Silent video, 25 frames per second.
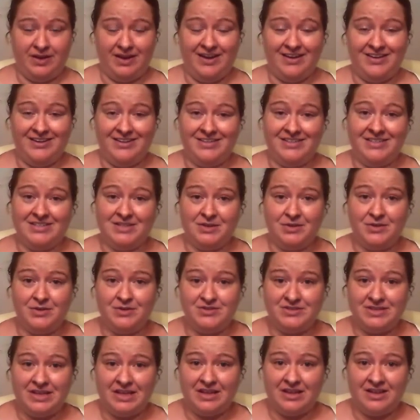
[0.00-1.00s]
And until you
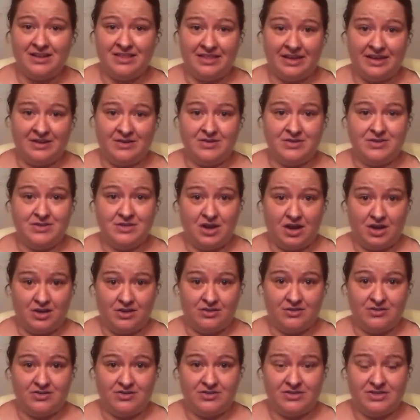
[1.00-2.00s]
sell
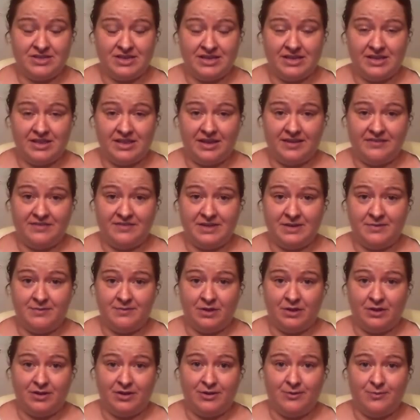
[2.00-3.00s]
$1,000 in lifetime
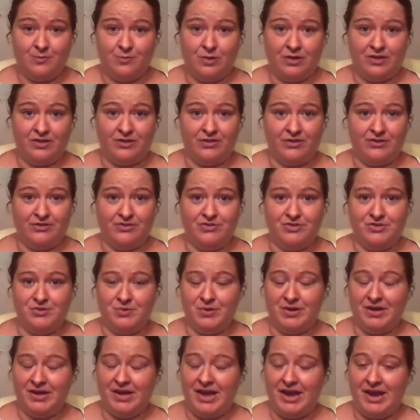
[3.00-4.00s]
volume, whether you do
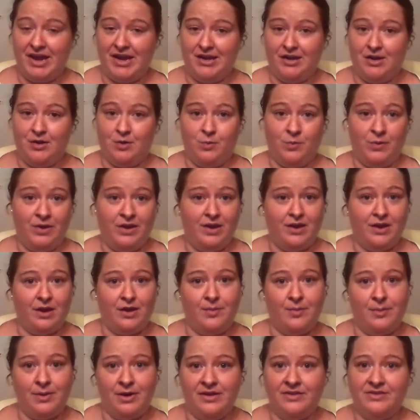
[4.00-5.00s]
it in a week, a
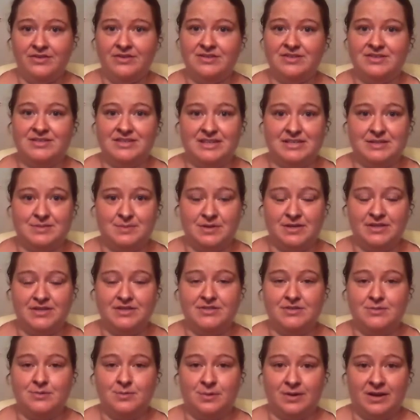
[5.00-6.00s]
month, 6
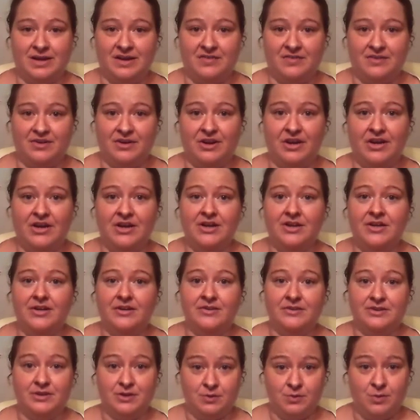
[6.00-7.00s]
months, whatever,
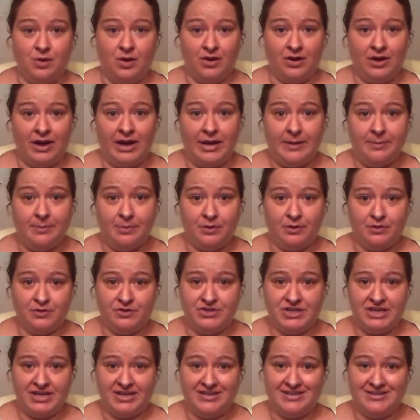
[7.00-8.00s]
you are a
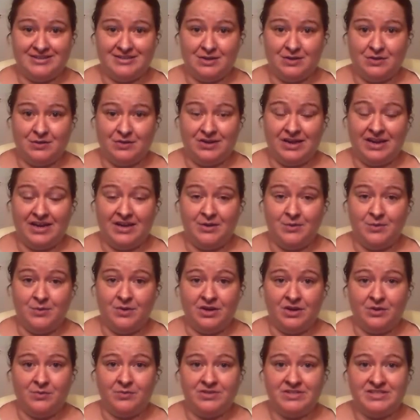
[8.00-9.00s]
protege consultant and you are
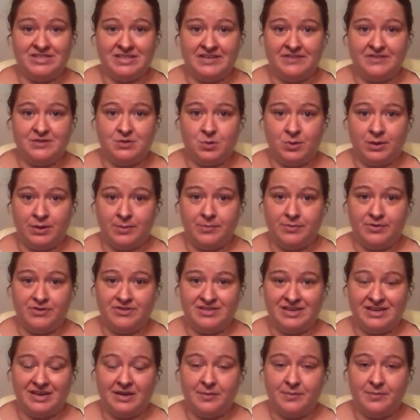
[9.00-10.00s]
going to receive
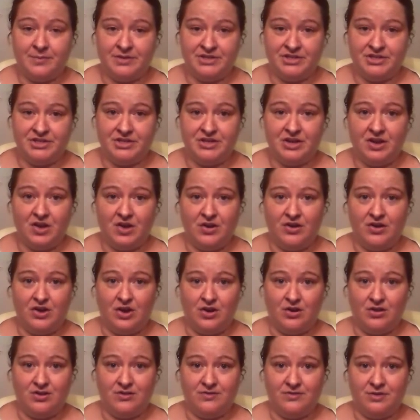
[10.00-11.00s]
20% commission on
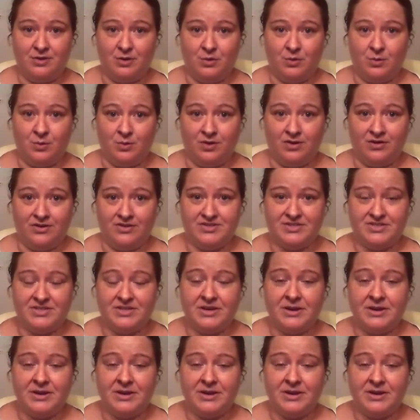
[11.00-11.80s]
all of your orders.